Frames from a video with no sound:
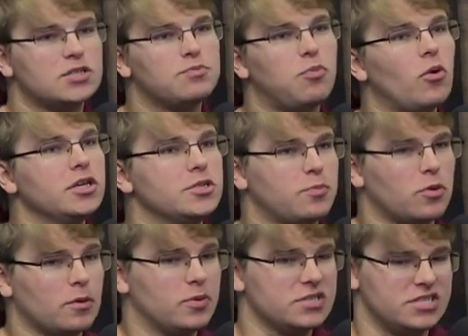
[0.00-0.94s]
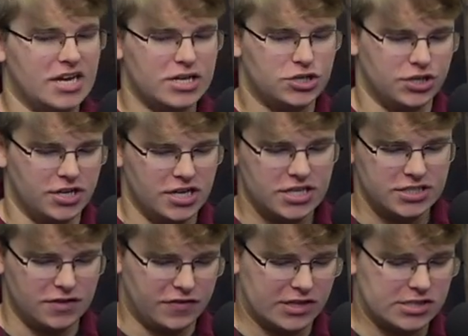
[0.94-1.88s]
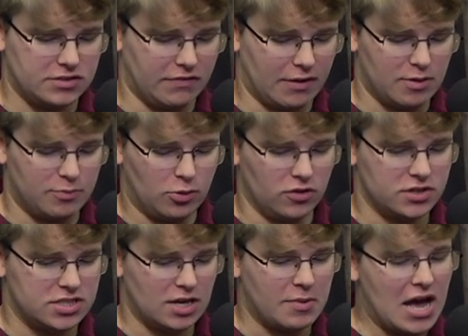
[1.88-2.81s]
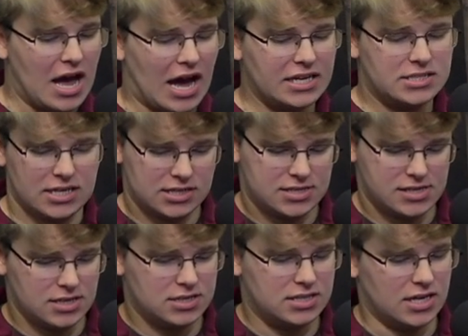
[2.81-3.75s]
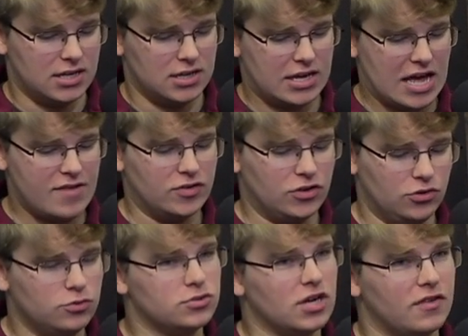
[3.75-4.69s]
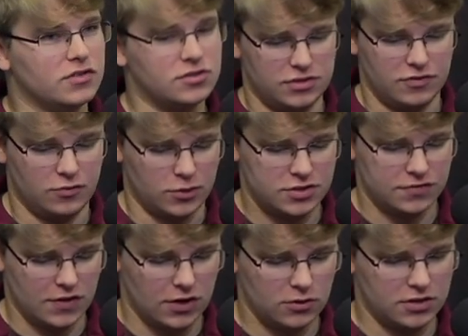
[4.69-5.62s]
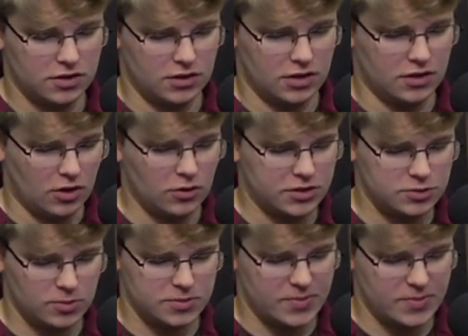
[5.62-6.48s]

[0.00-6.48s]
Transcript: points per possession defensively. I'm going to pull this up. I texted this to Evan Hughes, obviously the voice of the Hokie, uh, Hokies women's